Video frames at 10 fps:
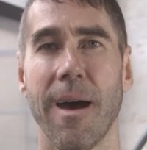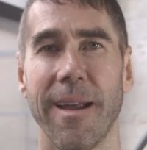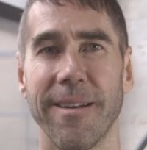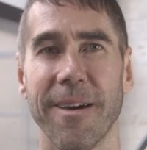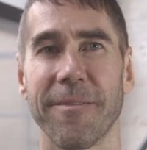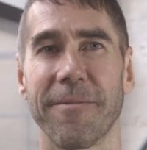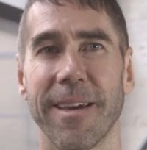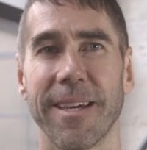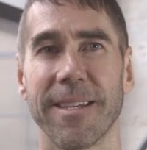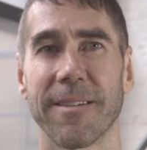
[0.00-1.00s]
Another
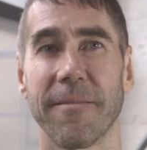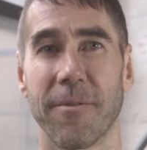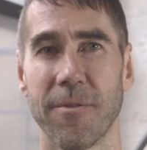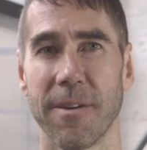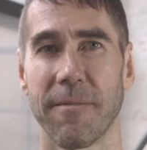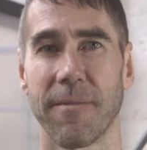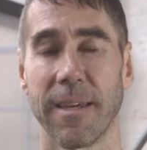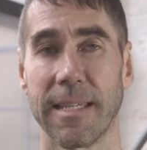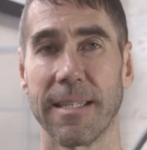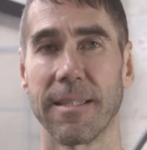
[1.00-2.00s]
phase of grief
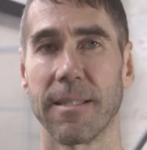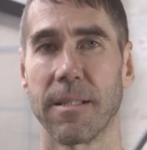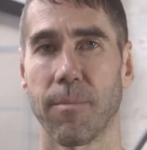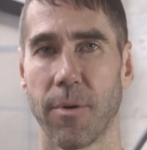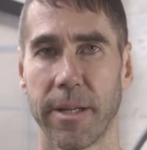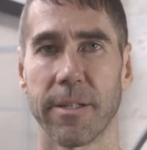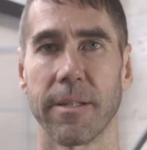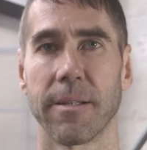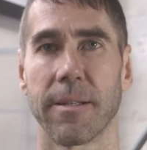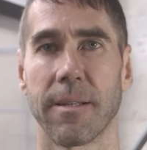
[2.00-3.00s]
is depression.
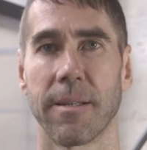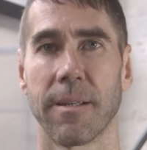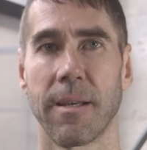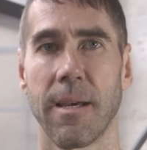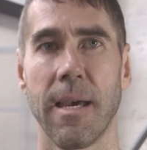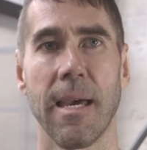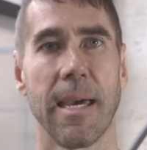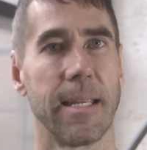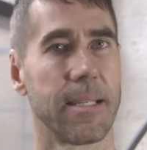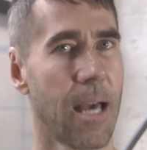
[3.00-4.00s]

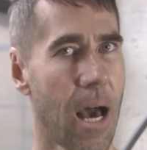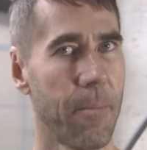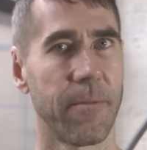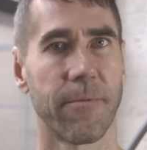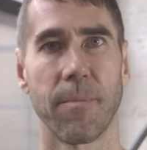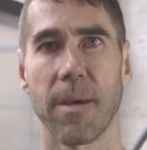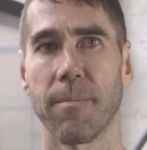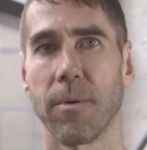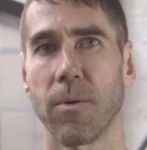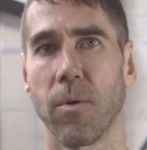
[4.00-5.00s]
It is common for
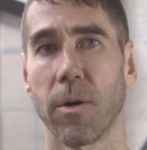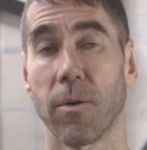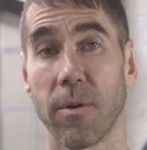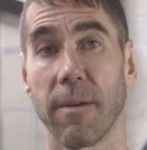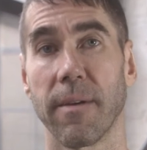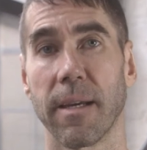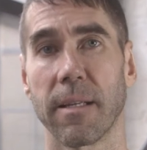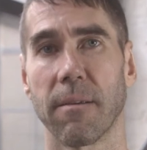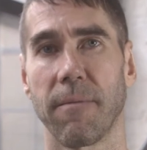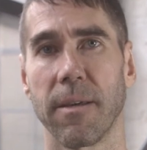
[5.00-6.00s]
people who are grieving
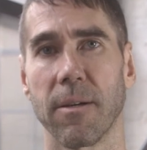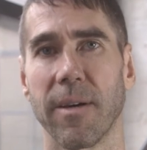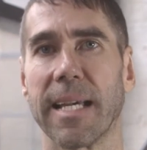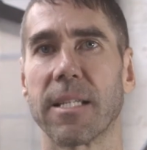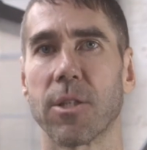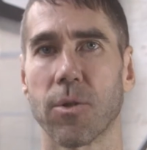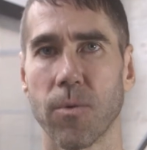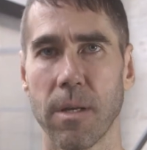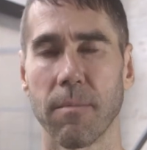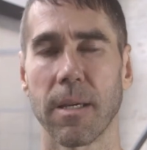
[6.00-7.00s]
to feel
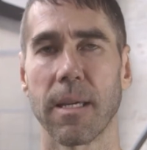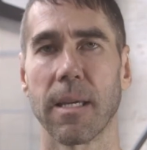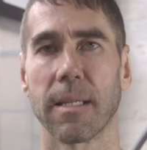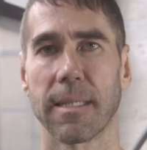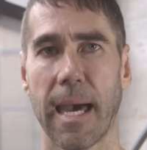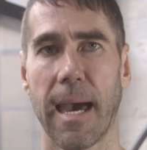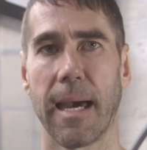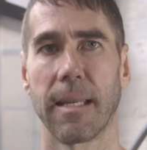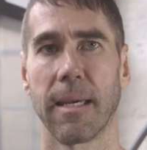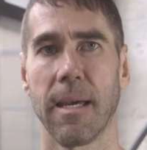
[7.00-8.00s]
extremely sad.
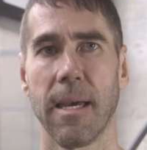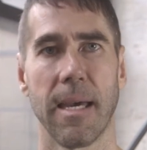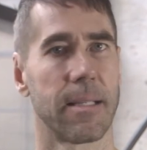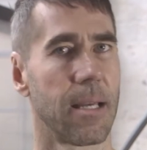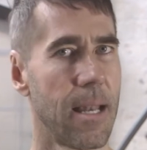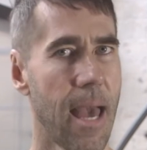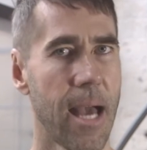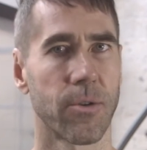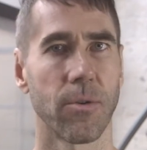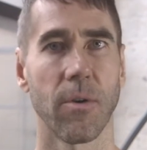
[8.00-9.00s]
It's a
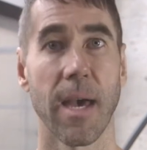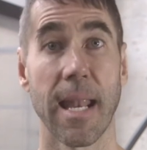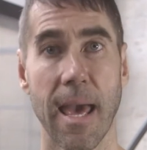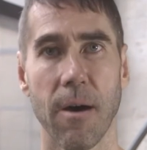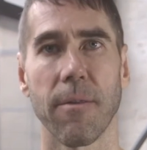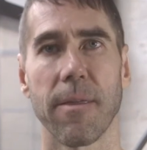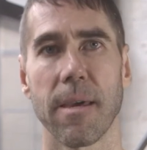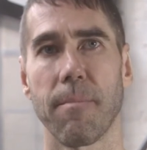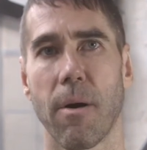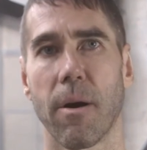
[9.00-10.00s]
natural and
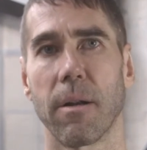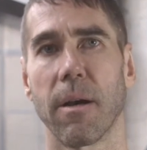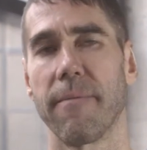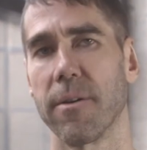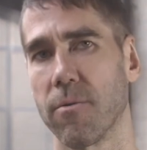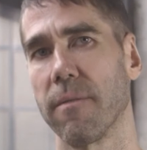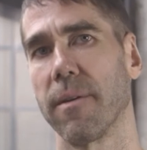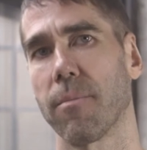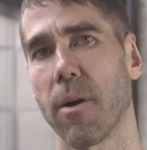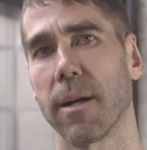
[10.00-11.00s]
healthy part of the
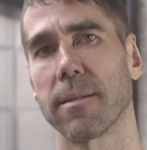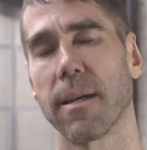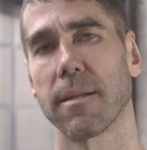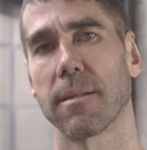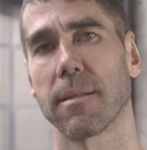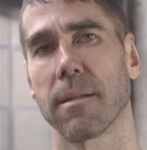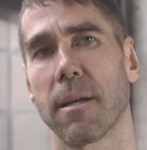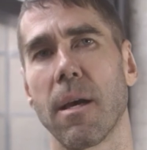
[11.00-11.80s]
grieving process.